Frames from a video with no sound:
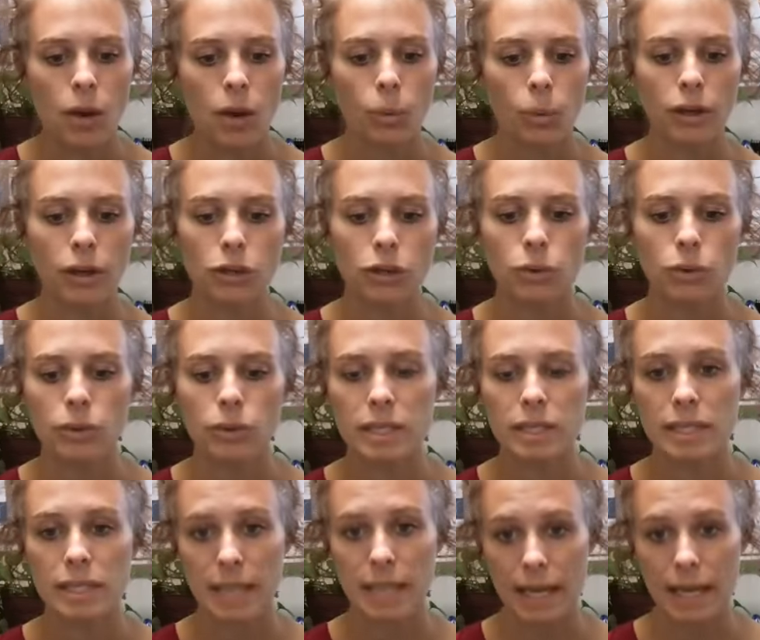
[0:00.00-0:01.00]
When you
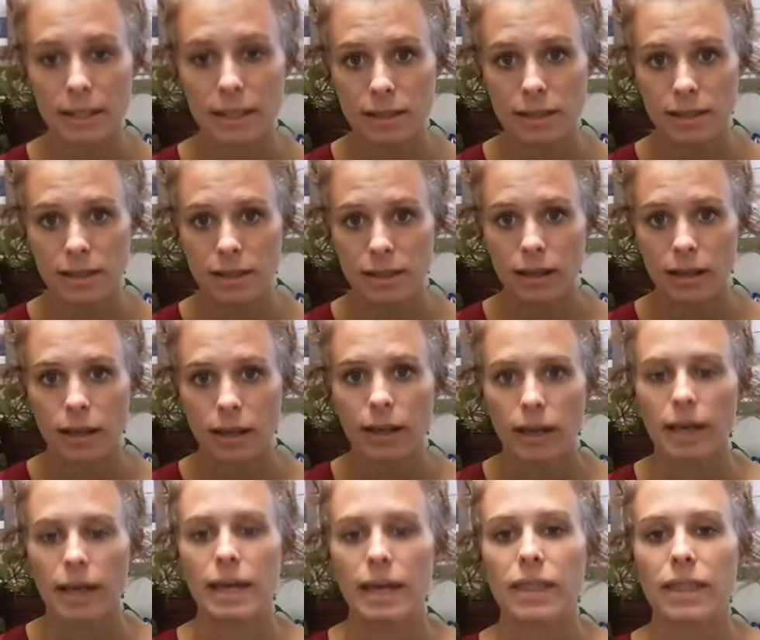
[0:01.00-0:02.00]
sit
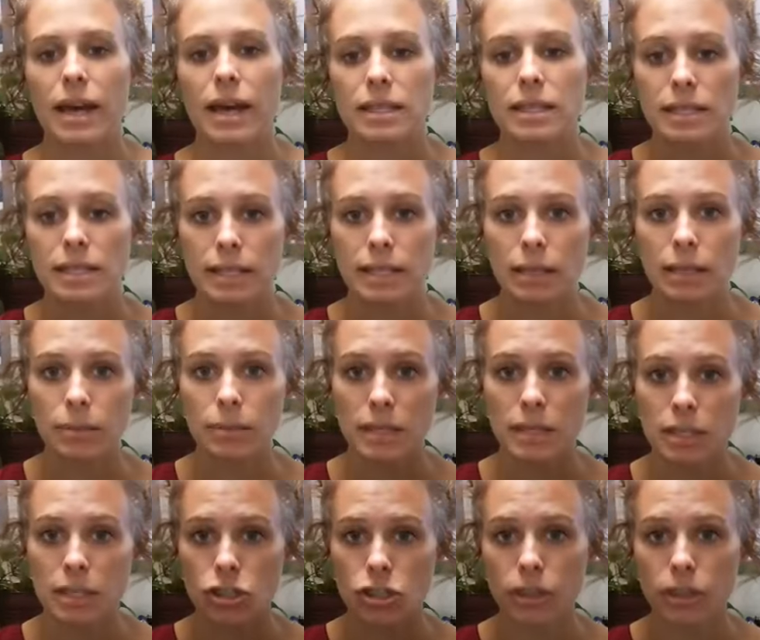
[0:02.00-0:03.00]
in that sitting
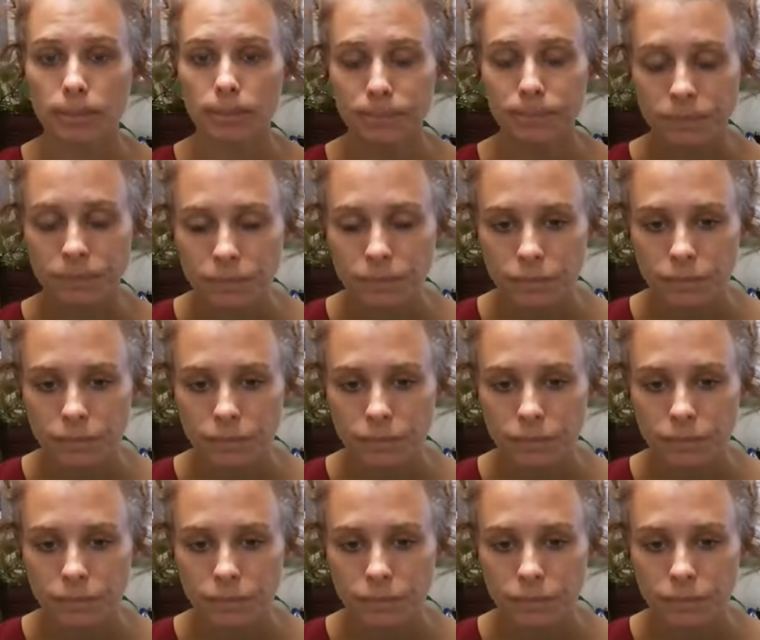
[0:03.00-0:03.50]
position,